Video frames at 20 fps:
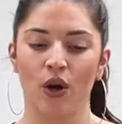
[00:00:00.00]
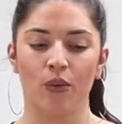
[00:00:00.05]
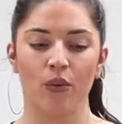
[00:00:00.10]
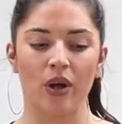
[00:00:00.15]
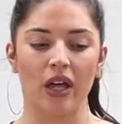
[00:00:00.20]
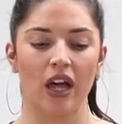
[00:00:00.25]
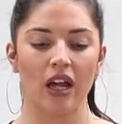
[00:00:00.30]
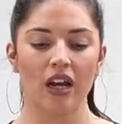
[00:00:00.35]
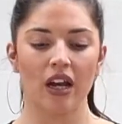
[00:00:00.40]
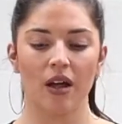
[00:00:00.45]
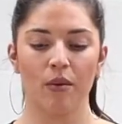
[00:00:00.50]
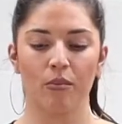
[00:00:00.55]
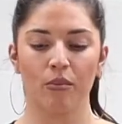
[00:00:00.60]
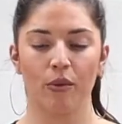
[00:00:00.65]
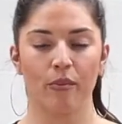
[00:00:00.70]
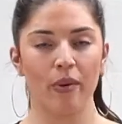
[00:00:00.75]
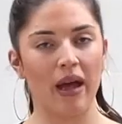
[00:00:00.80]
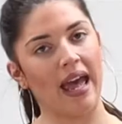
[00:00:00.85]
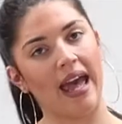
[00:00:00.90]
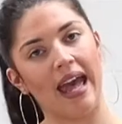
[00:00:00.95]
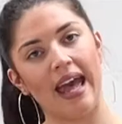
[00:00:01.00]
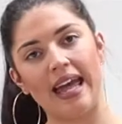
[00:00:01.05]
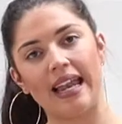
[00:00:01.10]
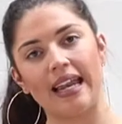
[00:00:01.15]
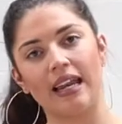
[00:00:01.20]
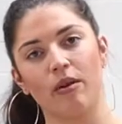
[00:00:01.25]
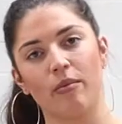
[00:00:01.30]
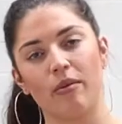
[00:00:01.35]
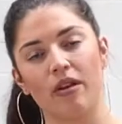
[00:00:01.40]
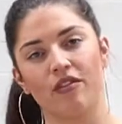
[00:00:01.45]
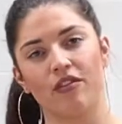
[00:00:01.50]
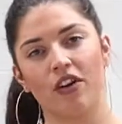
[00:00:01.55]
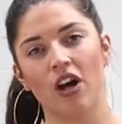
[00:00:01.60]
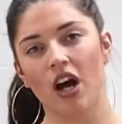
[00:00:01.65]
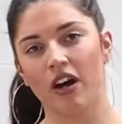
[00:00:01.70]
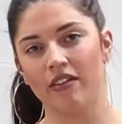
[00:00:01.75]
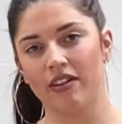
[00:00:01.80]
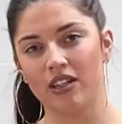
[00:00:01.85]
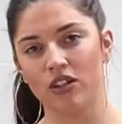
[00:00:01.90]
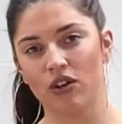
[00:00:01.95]
we're gonna prepare a little bit of
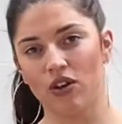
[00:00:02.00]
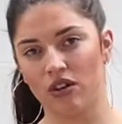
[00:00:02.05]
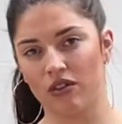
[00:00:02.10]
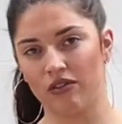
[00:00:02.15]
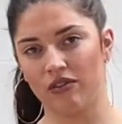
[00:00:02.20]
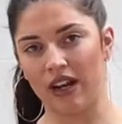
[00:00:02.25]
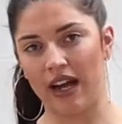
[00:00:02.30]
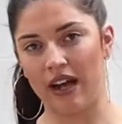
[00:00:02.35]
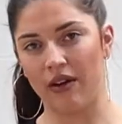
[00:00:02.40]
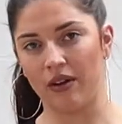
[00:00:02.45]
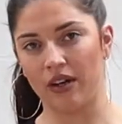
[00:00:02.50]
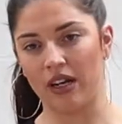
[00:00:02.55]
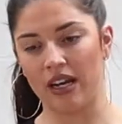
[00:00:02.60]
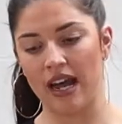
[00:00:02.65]
curried cauliflower.